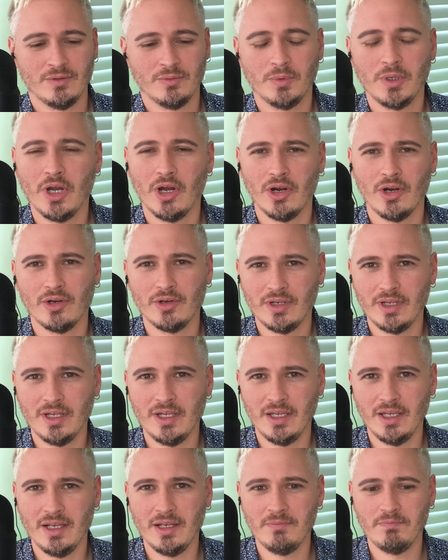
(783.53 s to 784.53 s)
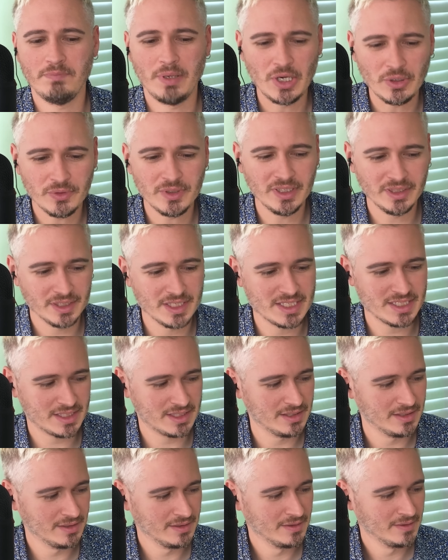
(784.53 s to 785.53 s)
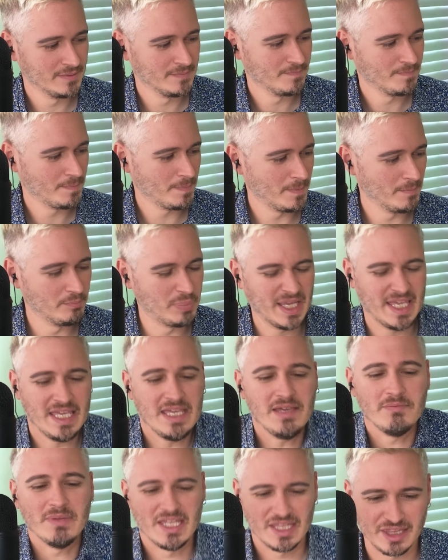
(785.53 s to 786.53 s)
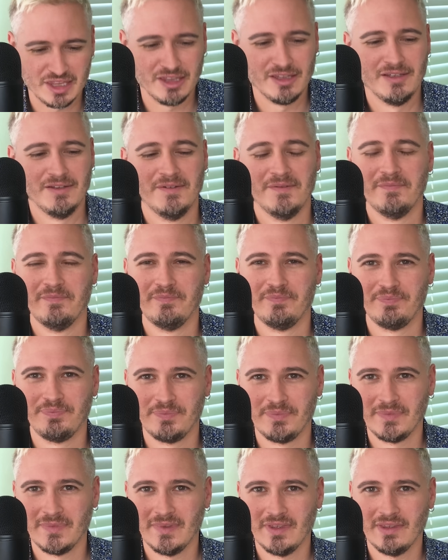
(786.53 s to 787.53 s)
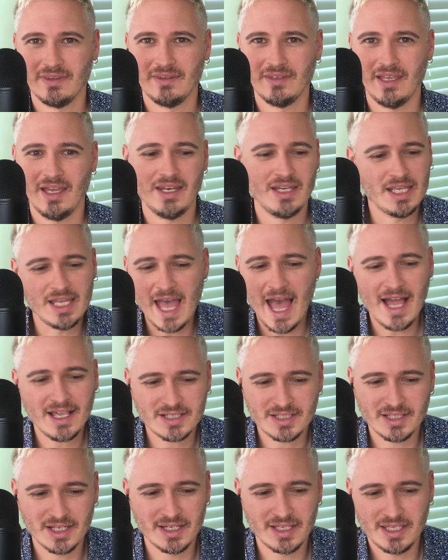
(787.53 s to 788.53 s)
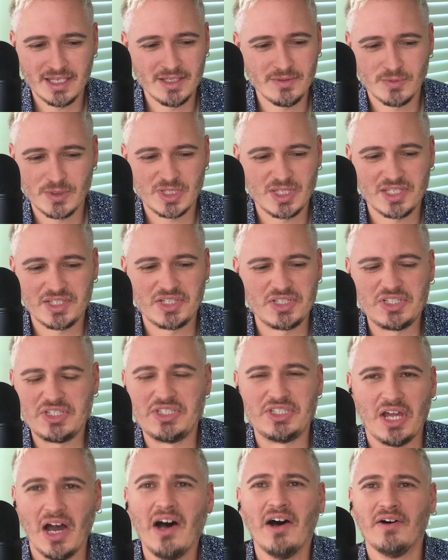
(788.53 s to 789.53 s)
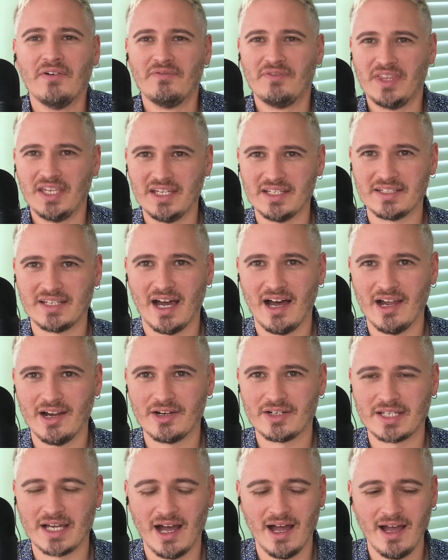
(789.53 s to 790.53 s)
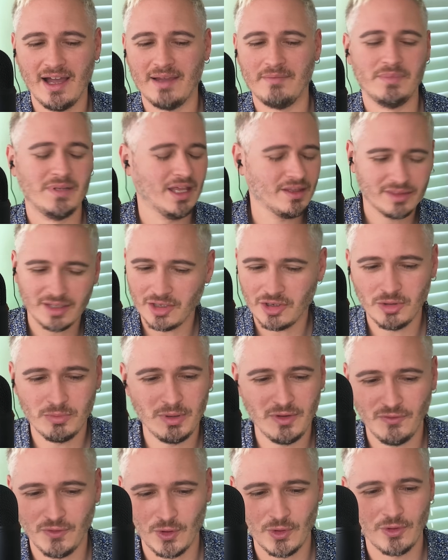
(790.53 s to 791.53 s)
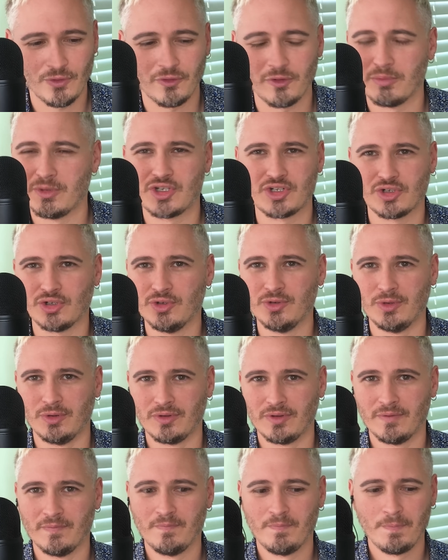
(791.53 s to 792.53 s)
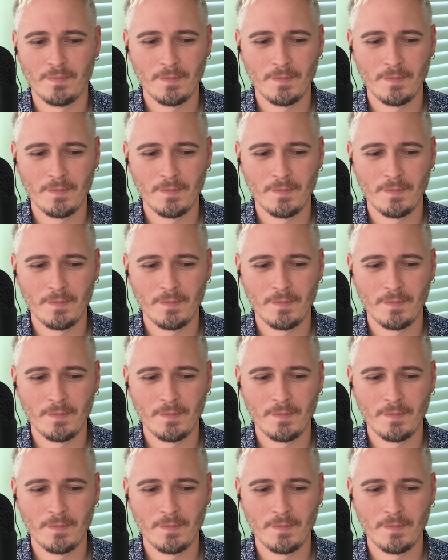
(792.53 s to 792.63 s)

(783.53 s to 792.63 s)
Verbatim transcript: We are an imperialist behemoth. And he acts like he was this dove the entire time. Nothing could be further from the truth.